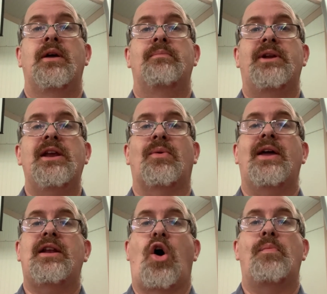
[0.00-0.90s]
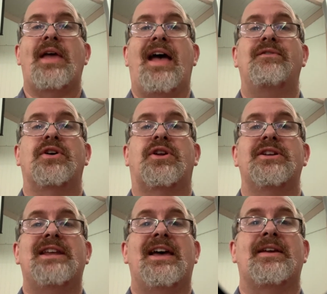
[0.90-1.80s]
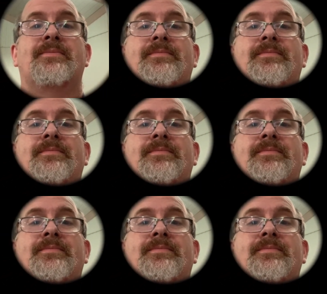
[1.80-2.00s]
But at any rate, I hope you have a good day.